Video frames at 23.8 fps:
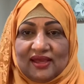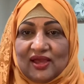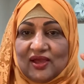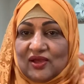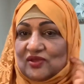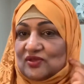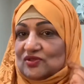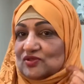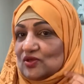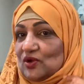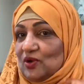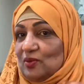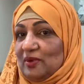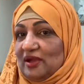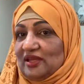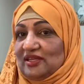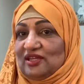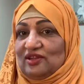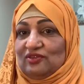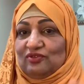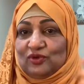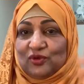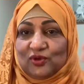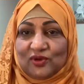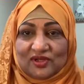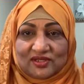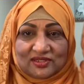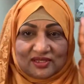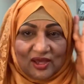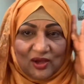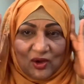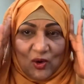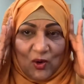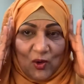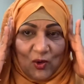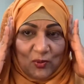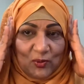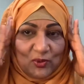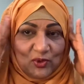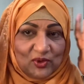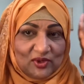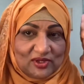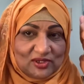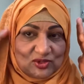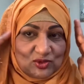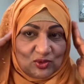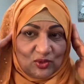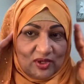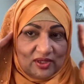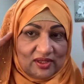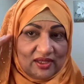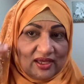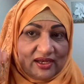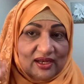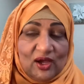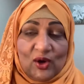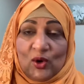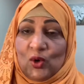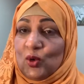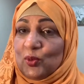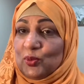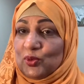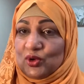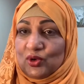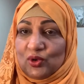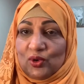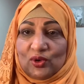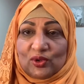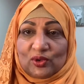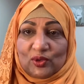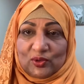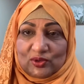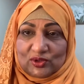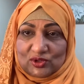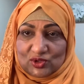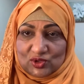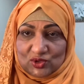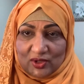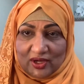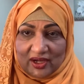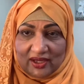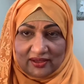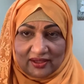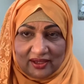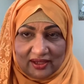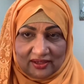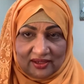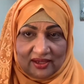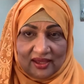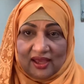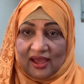So my dear viewers, I hope you enjoy that. I hope you're all going to try that.